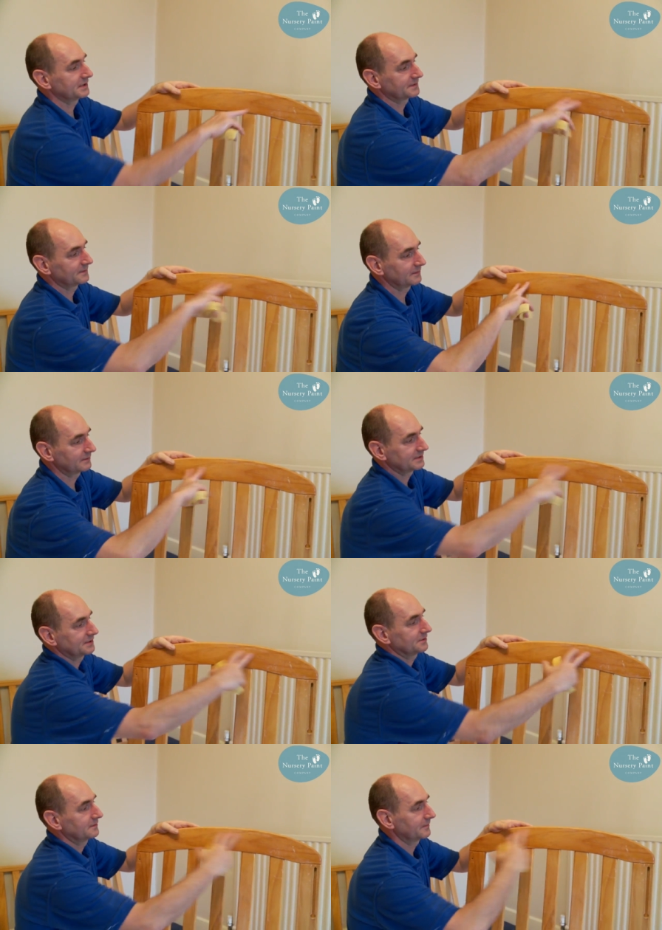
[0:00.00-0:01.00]
it's full of
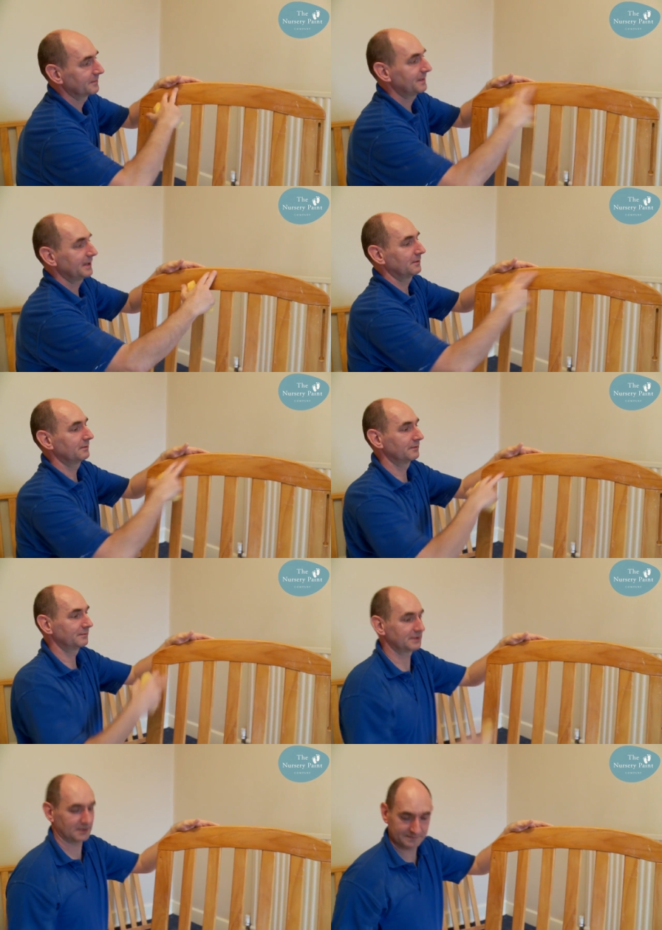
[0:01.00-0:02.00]
residue from the paint what we've
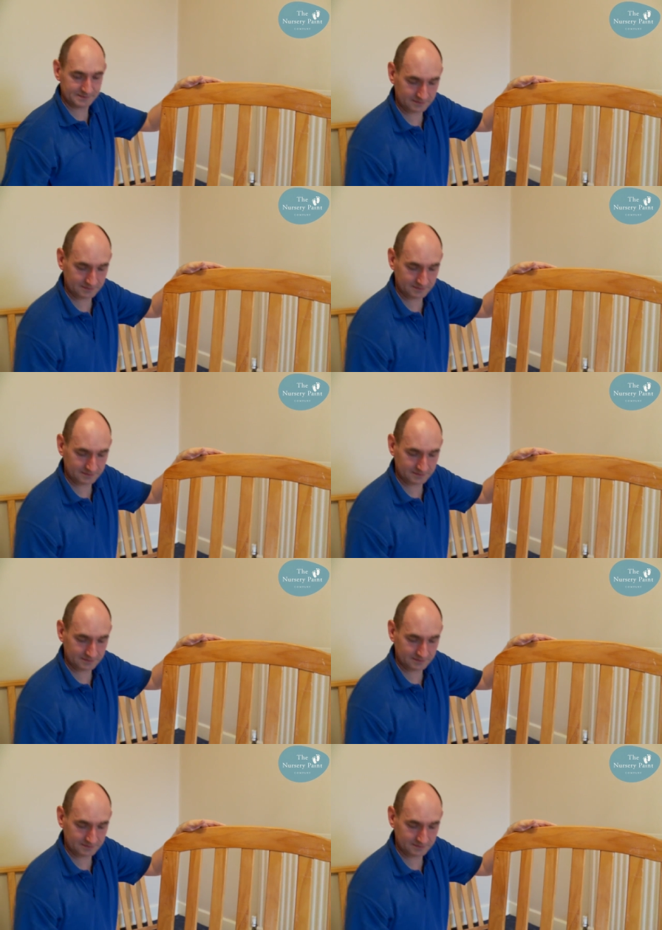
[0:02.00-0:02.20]
rubbed off.